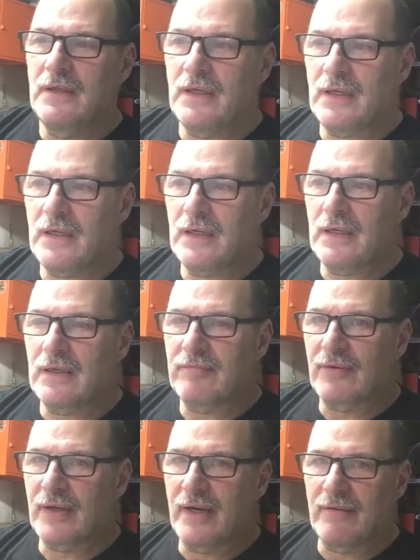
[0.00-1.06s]

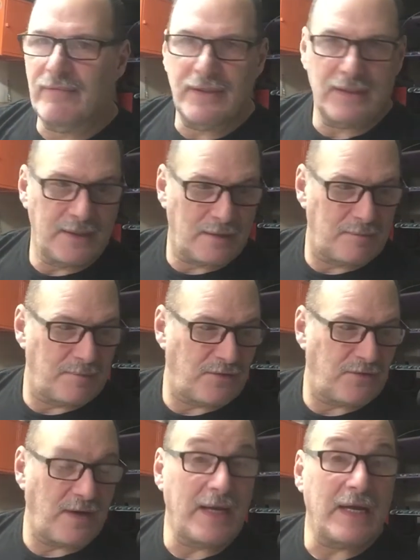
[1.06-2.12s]
for every little
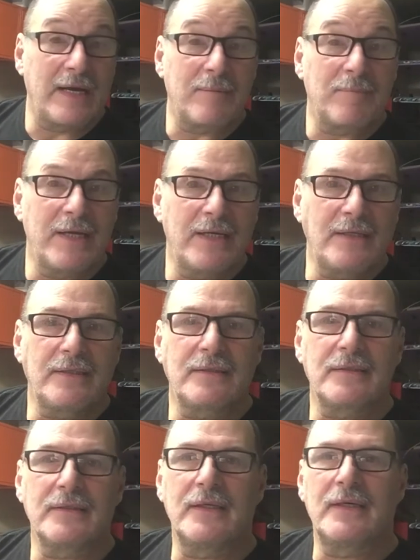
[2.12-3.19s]
mistake I make.
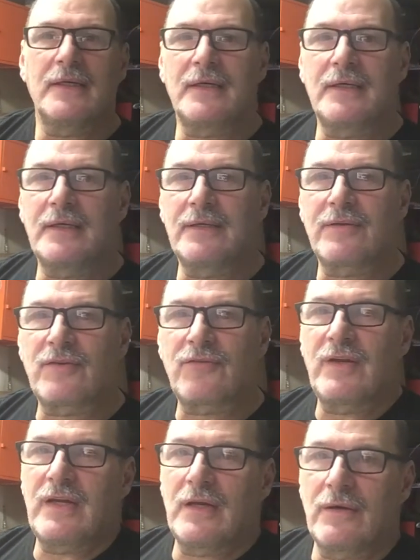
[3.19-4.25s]
This
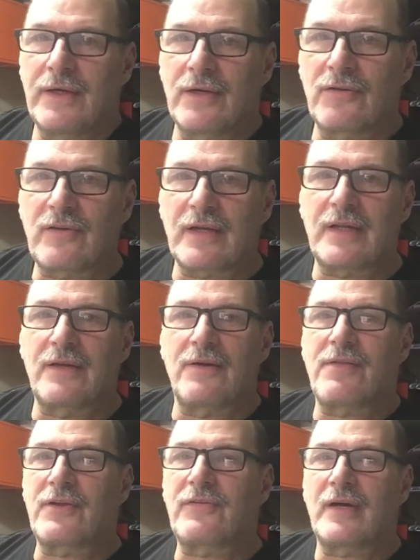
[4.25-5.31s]
video here is to clear
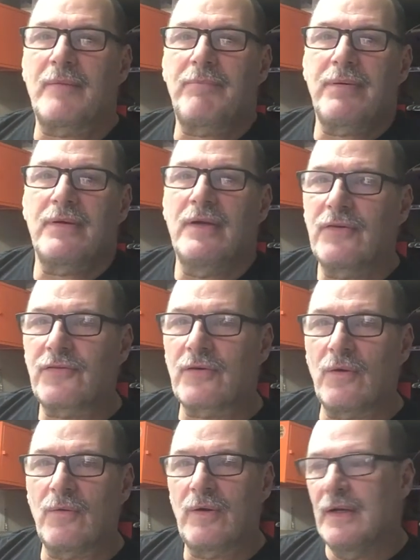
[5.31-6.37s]
this up.
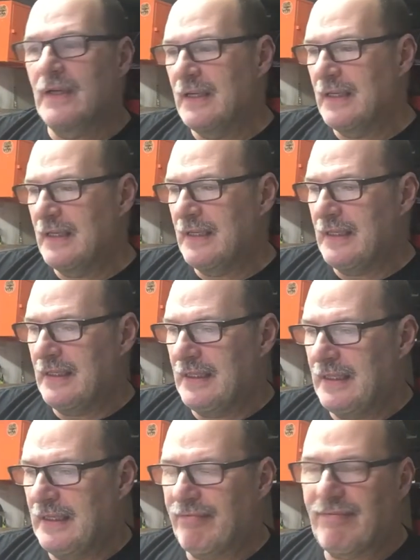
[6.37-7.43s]
So
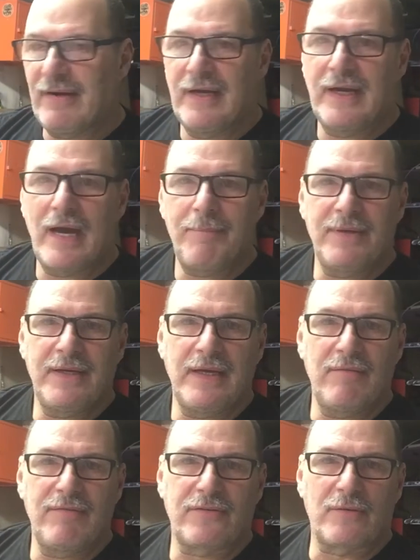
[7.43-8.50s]
if I happen to
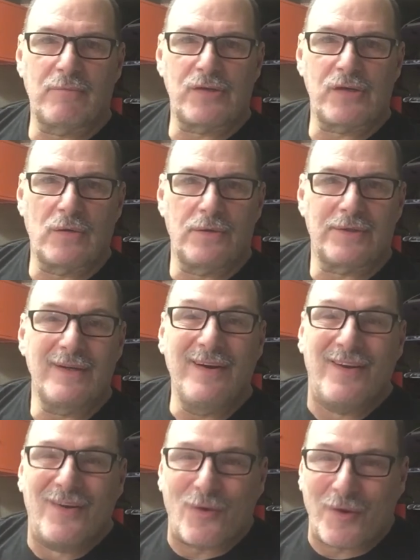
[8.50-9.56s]
give you some shoulder
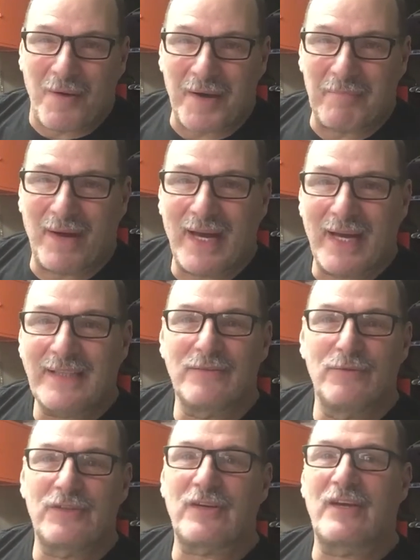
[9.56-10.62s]
or my back,
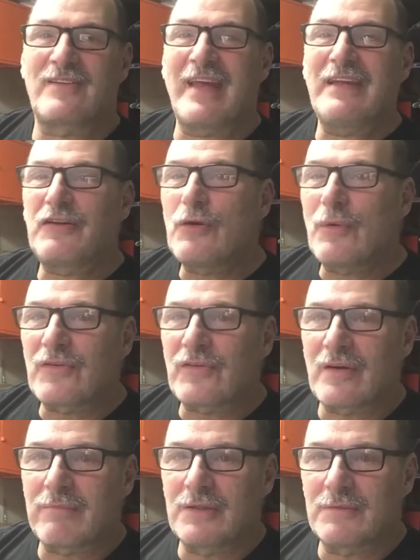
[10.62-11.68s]
which I tend to do once in
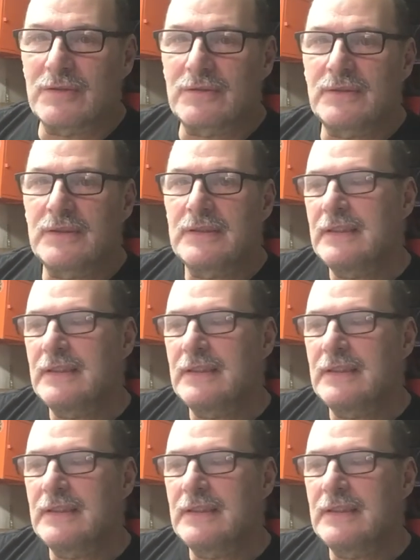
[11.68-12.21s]
a blue moon,